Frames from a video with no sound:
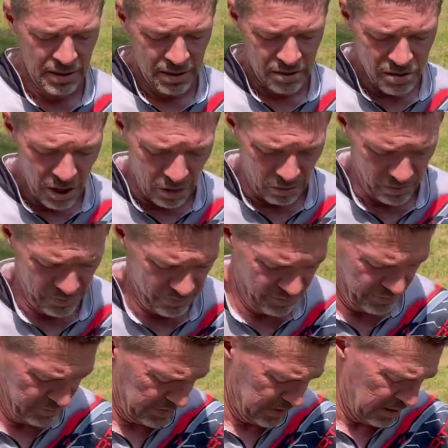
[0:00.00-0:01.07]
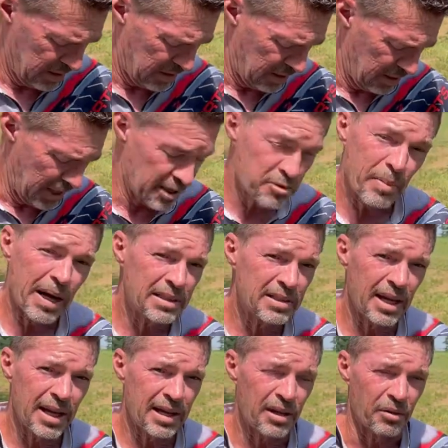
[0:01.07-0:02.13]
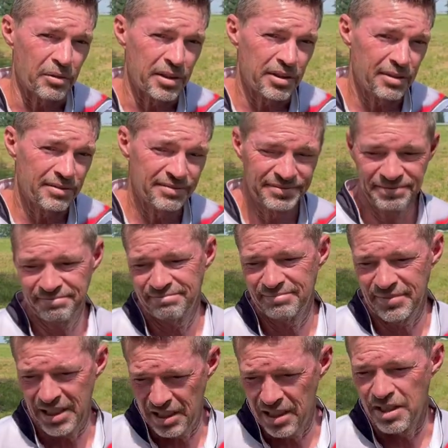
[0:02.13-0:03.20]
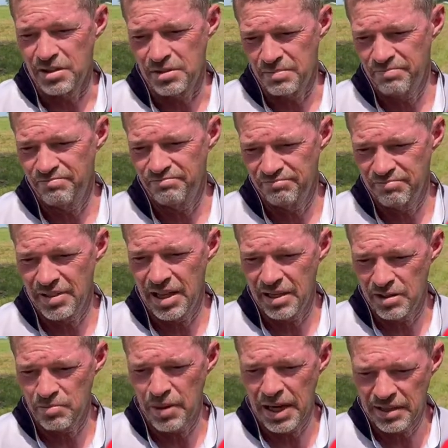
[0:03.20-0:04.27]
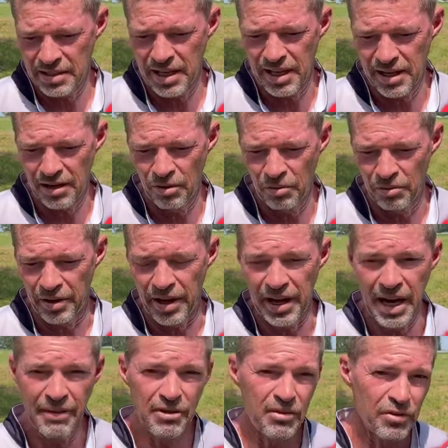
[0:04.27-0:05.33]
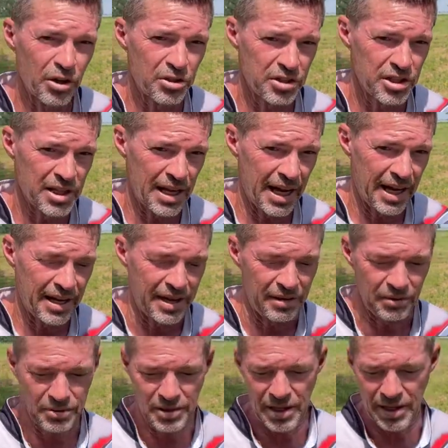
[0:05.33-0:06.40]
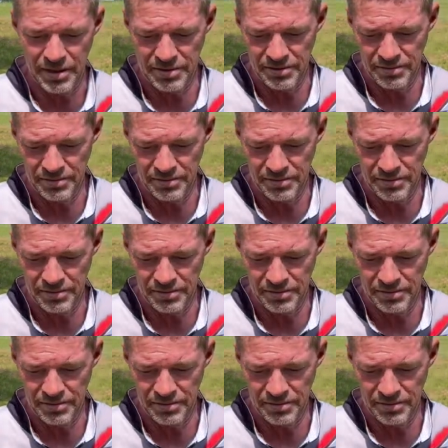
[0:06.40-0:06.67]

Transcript: So, that's my take on it. It is. That is my take on the heavy versus light arrows, guys.